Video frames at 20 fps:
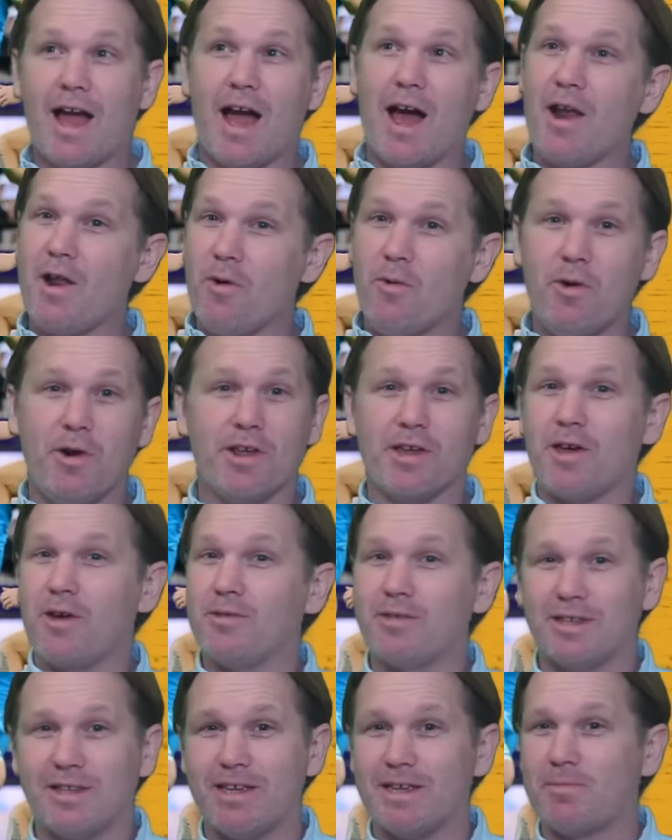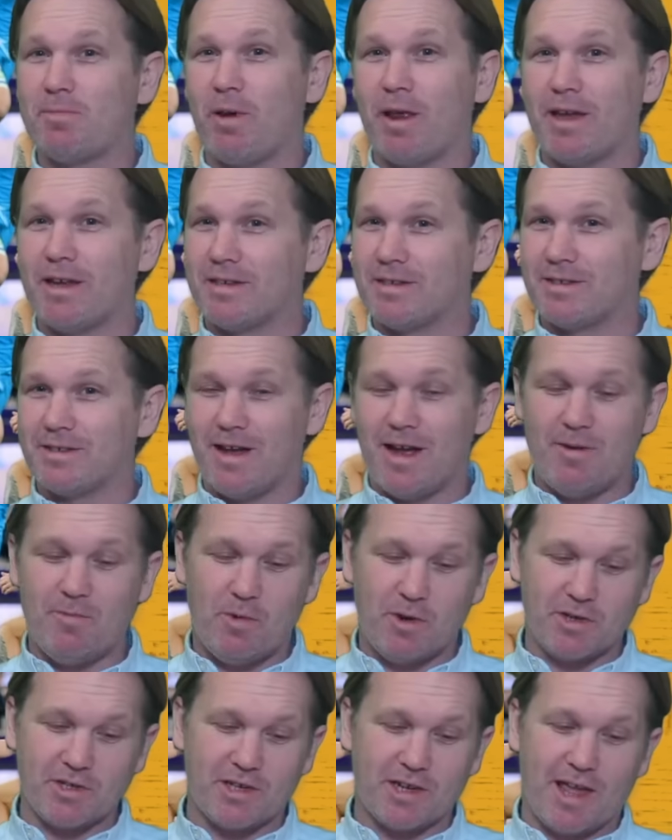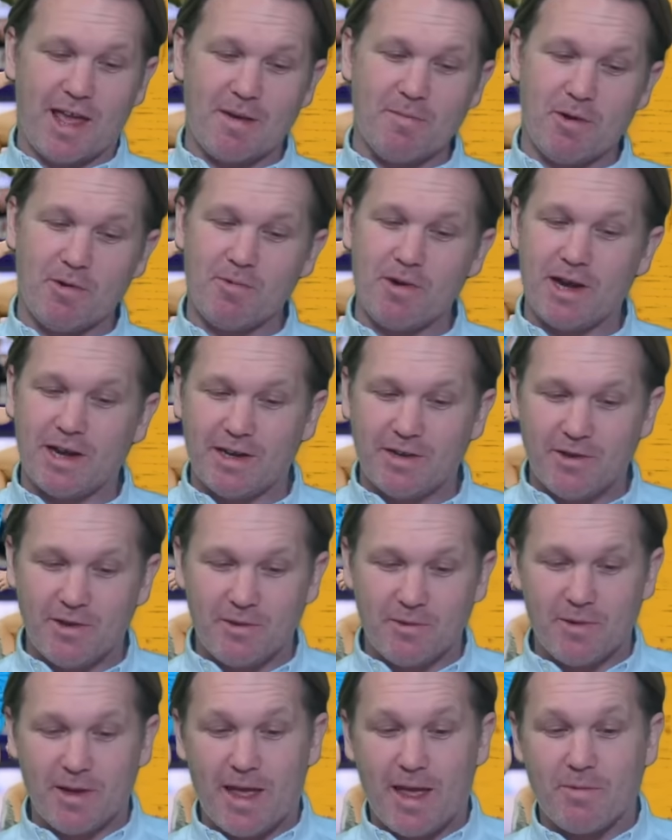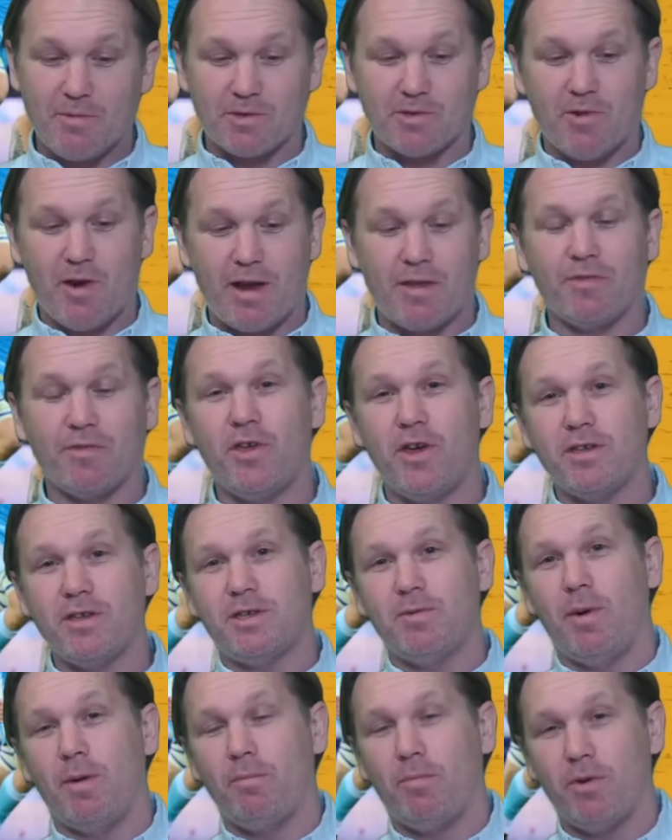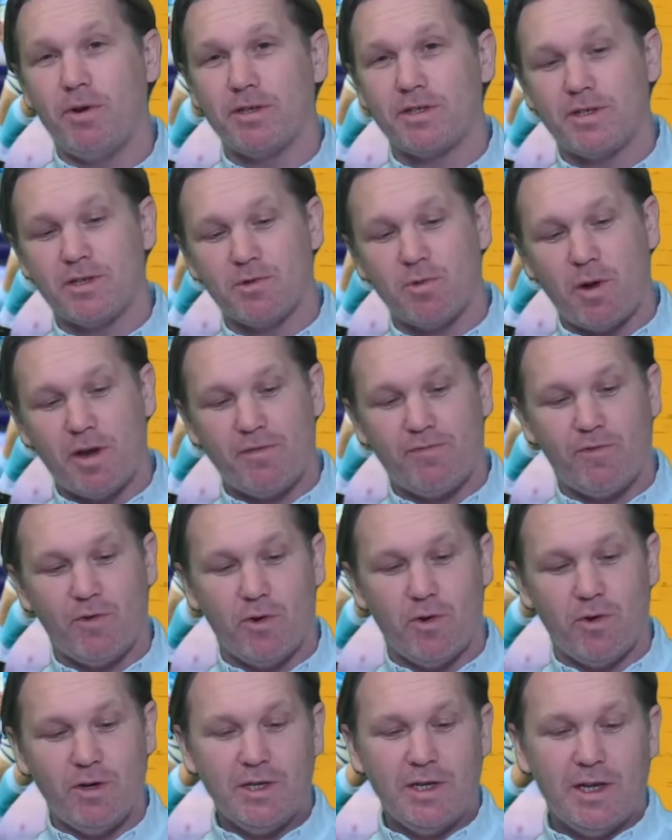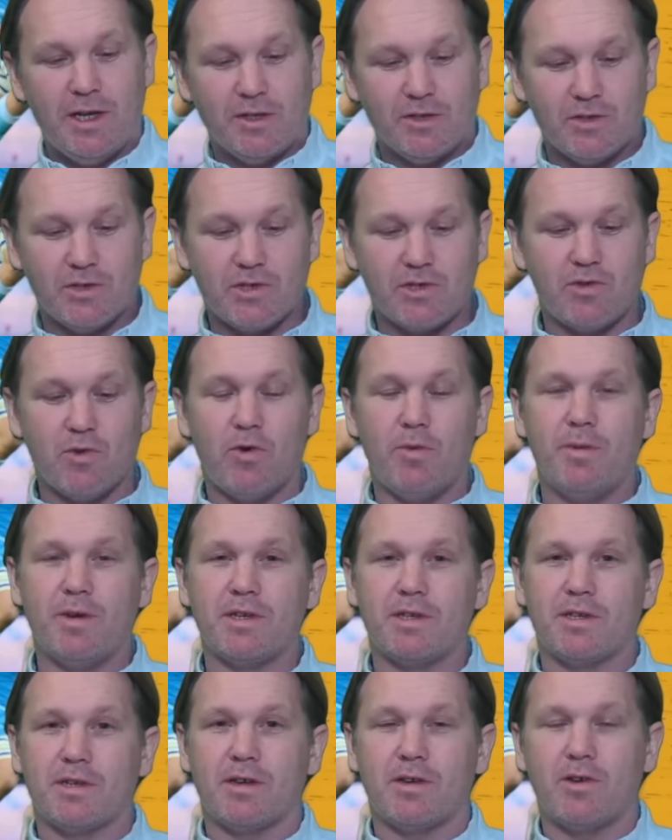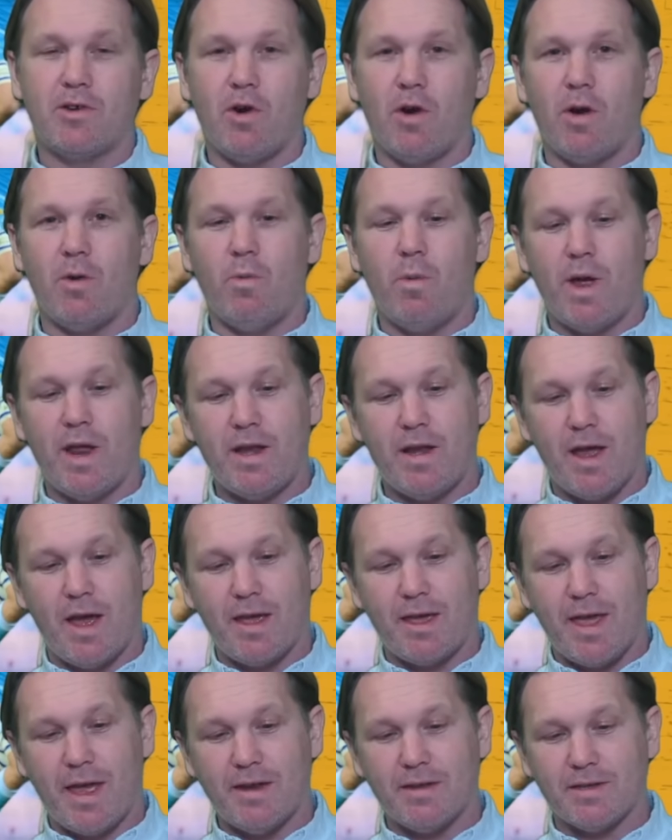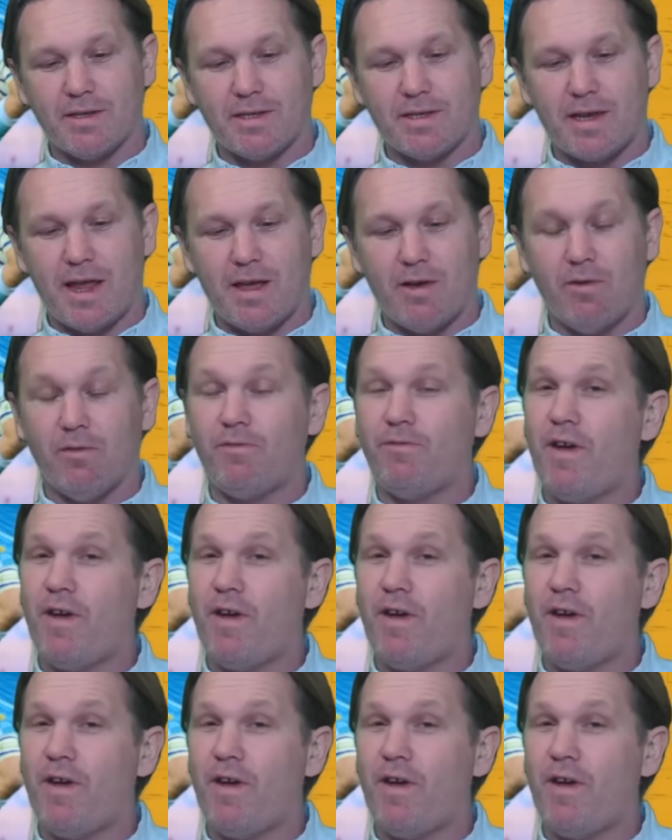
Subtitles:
And I want to go to this place and watch a game, I really do. It was great, 31 points to 24. The Stormers got a win against Sale.